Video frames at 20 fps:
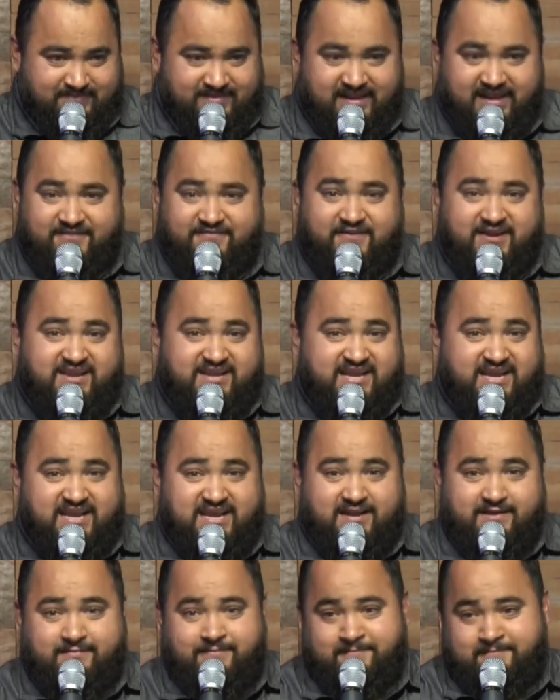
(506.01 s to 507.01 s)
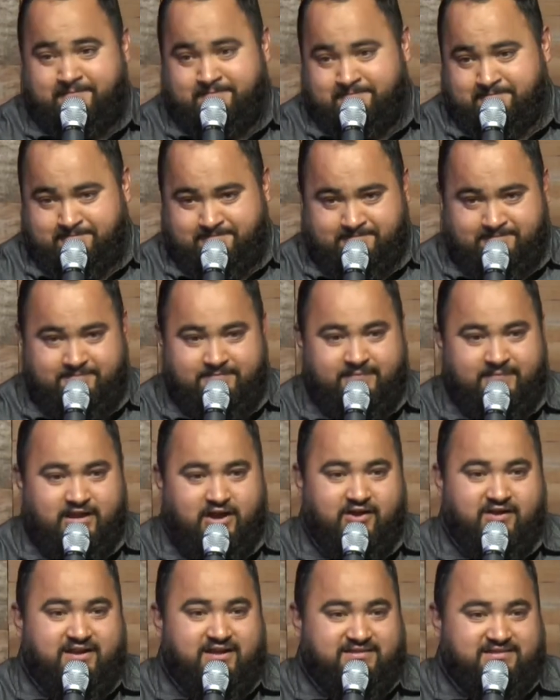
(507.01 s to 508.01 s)
If I didn't,
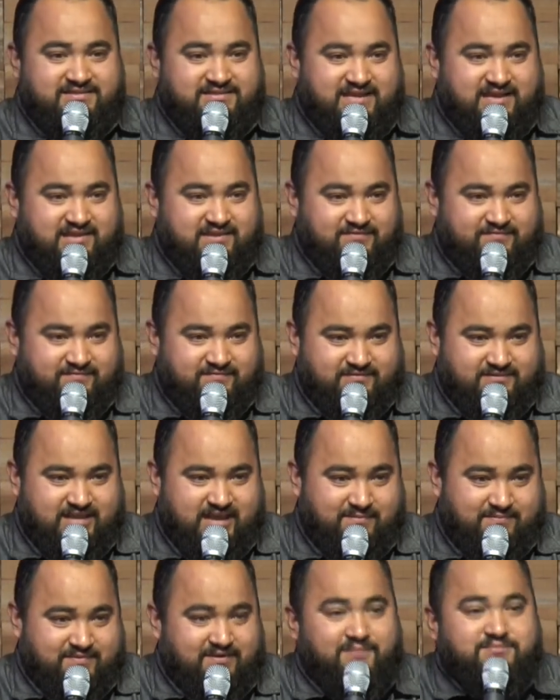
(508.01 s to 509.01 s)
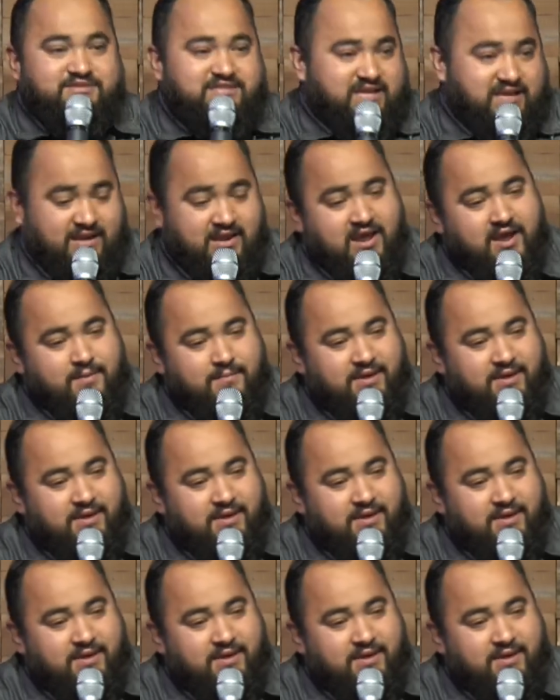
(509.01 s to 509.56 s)
I'll cut this out of the tape. I'm just kidding.